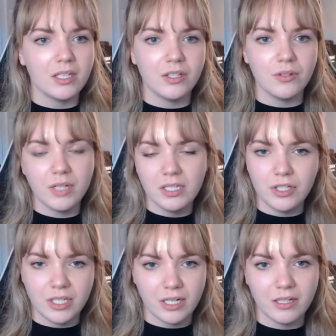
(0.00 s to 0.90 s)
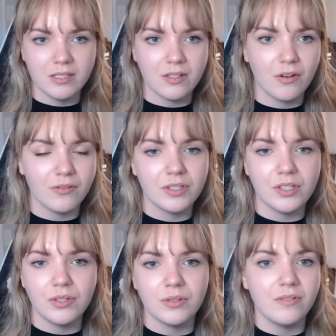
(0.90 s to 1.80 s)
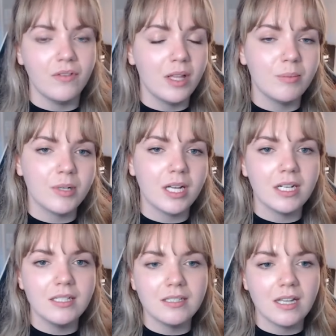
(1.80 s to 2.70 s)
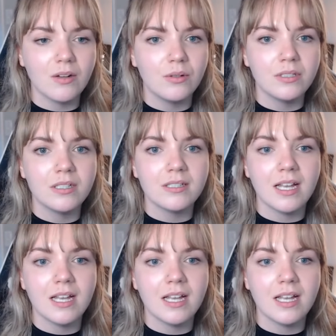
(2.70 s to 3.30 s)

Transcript: you can share this over to a developer, any stakeholders,